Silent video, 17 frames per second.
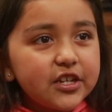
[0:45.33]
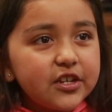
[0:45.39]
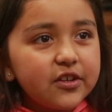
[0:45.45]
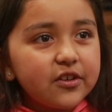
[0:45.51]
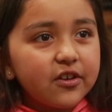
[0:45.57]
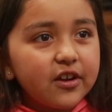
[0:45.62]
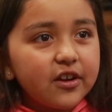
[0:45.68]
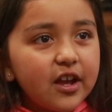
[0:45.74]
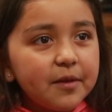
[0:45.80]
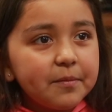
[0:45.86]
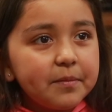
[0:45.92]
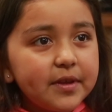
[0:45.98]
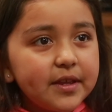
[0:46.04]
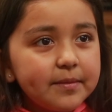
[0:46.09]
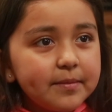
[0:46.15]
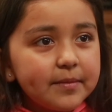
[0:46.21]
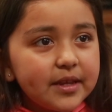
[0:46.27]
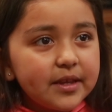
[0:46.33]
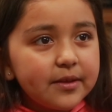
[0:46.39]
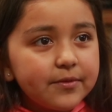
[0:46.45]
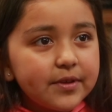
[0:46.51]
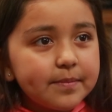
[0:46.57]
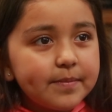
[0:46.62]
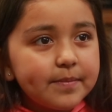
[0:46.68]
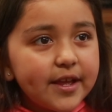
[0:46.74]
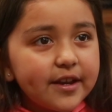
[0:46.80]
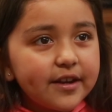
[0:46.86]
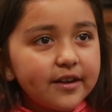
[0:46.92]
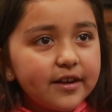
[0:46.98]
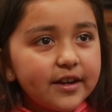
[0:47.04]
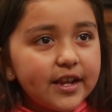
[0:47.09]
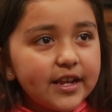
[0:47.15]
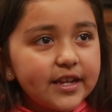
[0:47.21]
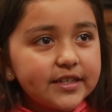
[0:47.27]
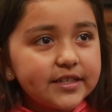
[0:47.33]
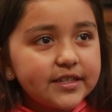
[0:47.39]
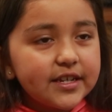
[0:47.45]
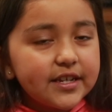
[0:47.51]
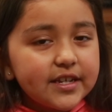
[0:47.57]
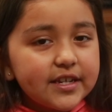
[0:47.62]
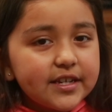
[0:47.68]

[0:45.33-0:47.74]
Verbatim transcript: you're helping me read better and